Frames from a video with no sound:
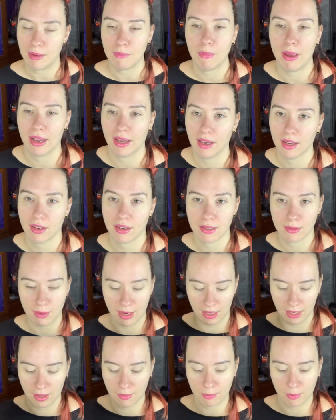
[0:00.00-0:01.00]
Mecca
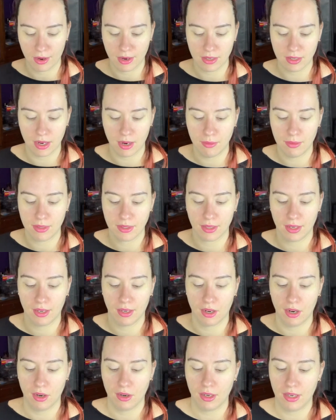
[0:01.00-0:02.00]
Cosmetica brush, I'm just going
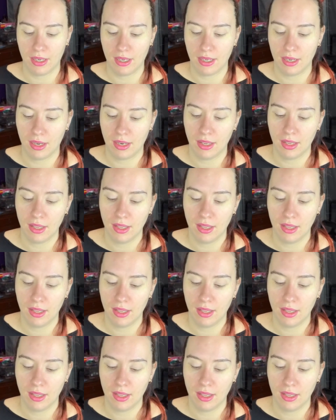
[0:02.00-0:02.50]
to go in.